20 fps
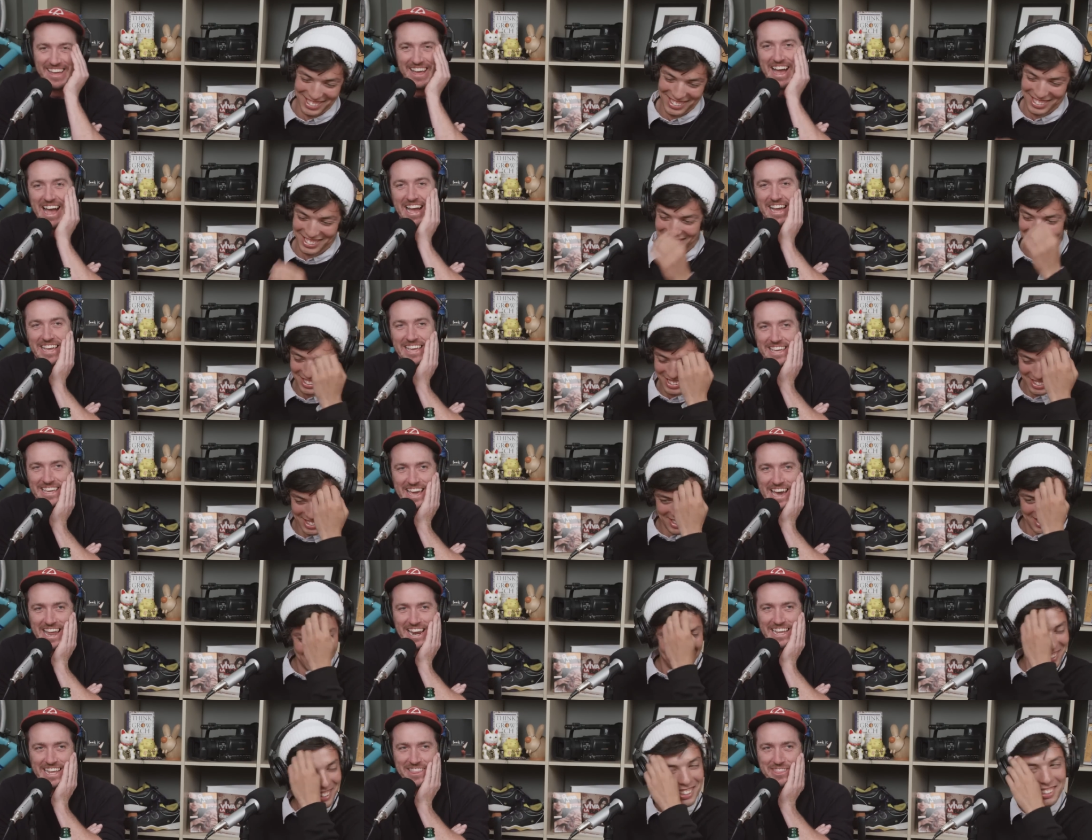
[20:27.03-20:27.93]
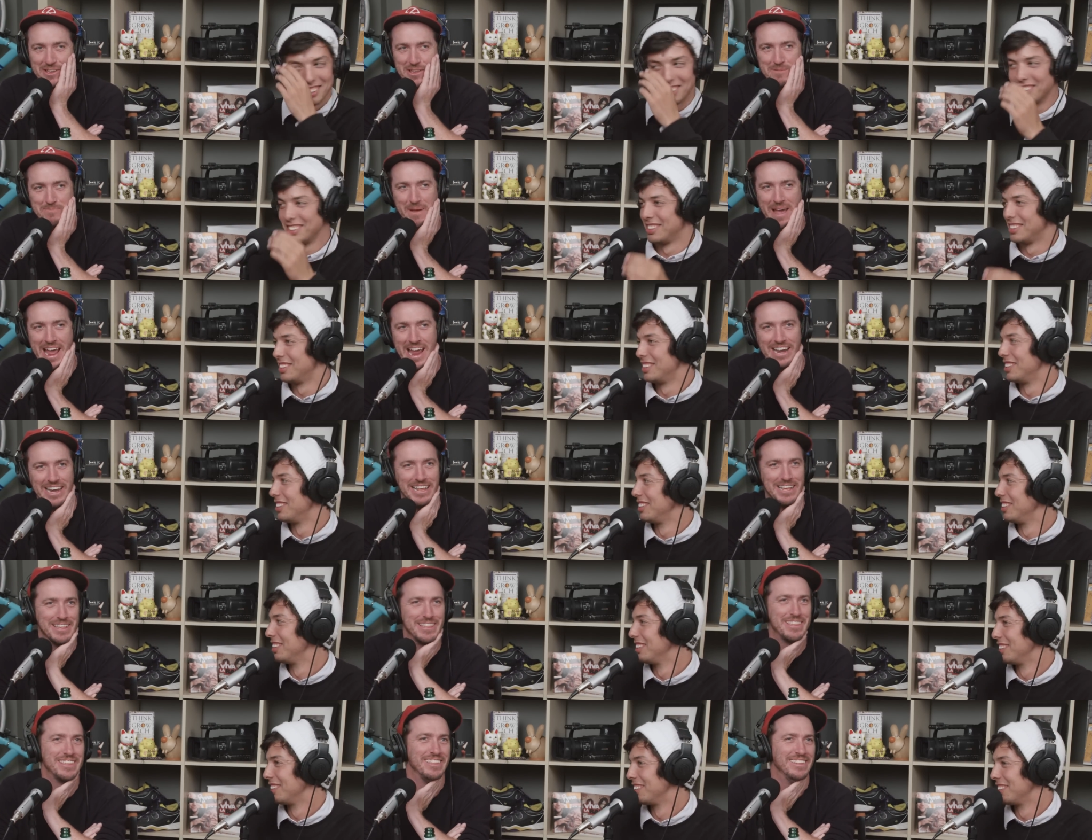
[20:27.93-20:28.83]
Speaker 1: I got, gotta get those gotta,
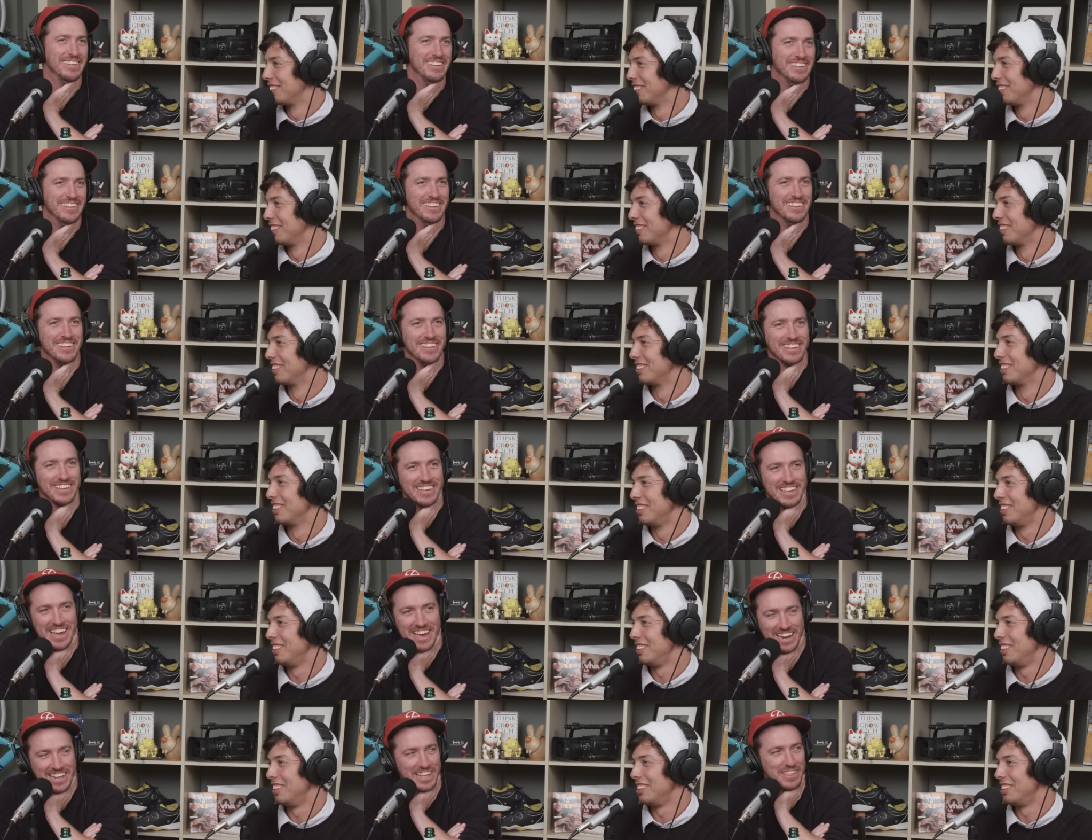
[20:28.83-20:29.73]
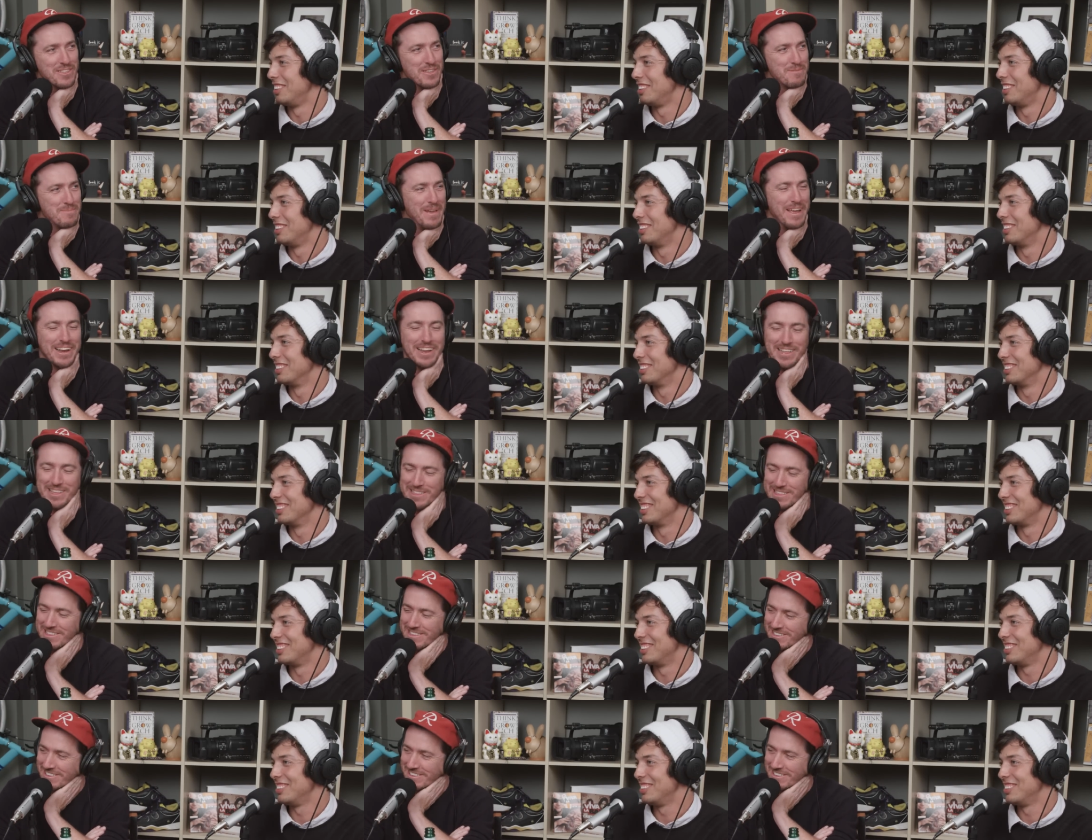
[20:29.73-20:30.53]
panties. I gotta go there. Gotta That's get those amazing. panties,